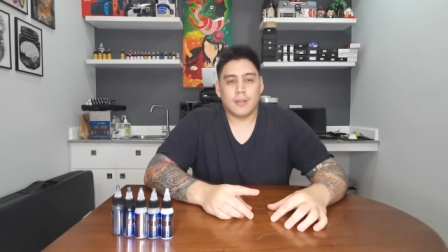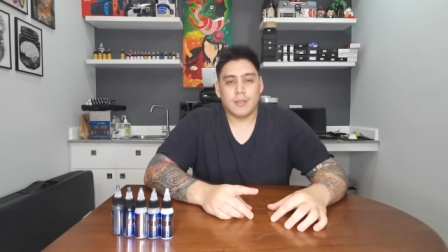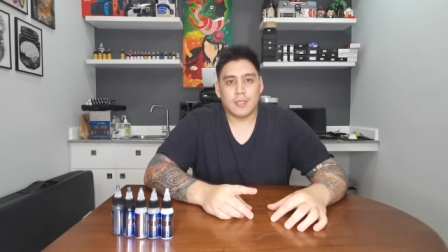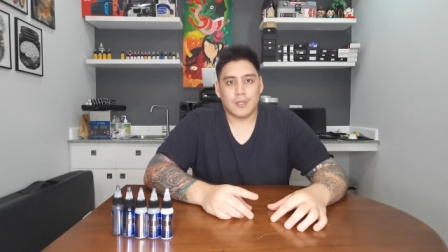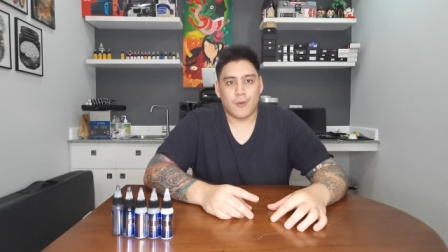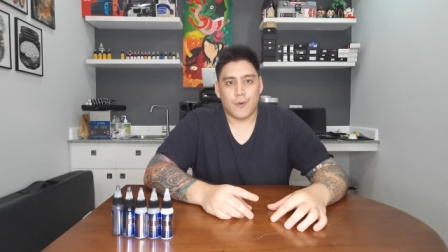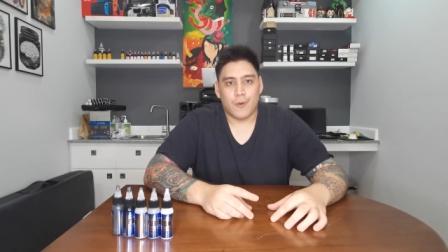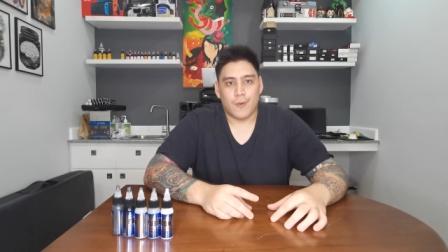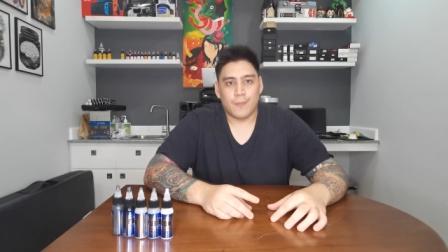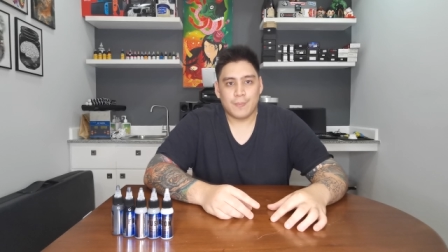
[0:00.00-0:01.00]

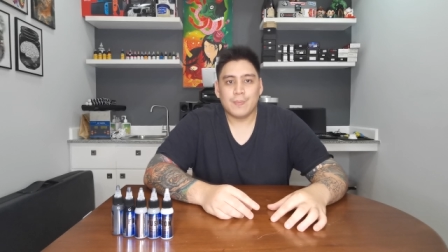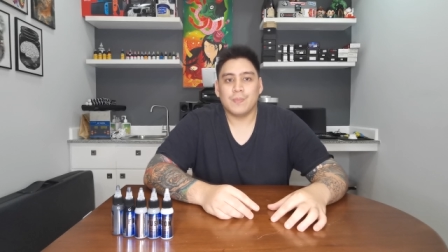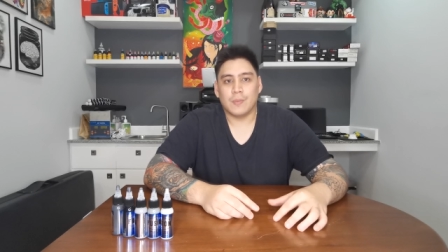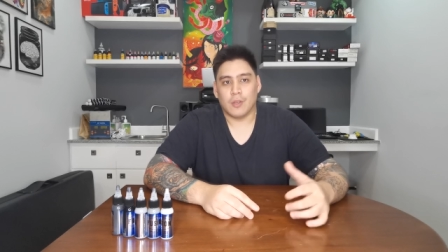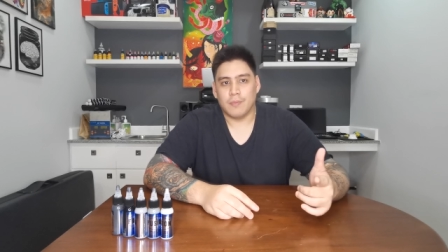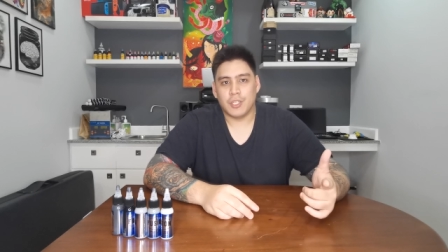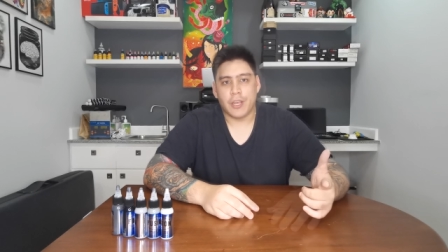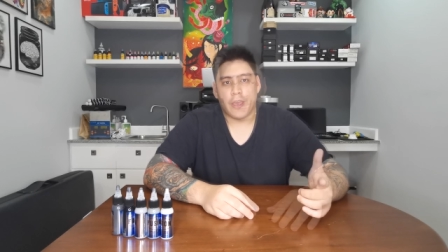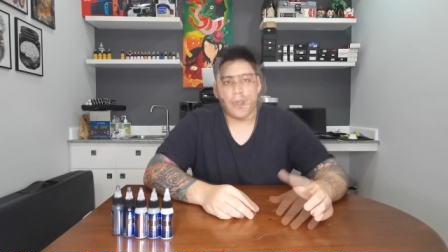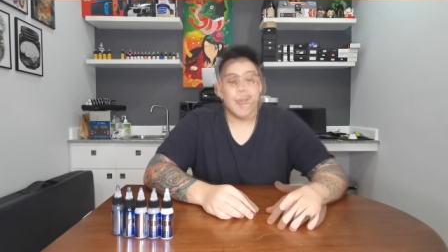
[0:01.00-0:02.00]
So don't be shy.